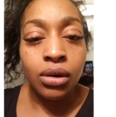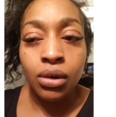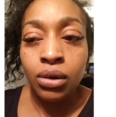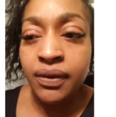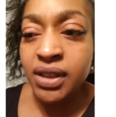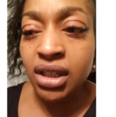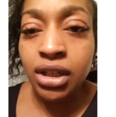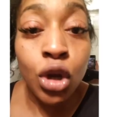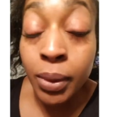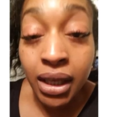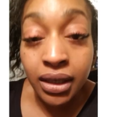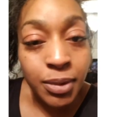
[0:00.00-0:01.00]
all of a sudden
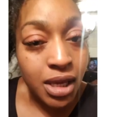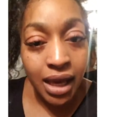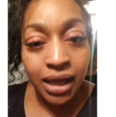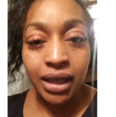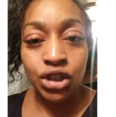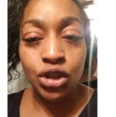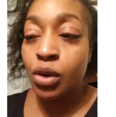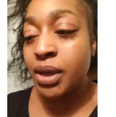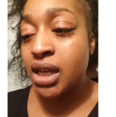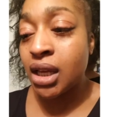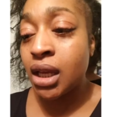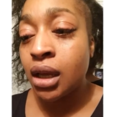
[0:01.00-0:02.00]
nobody could speak English.
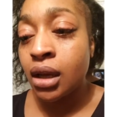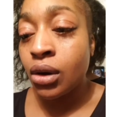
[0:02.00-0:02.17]
Nobody,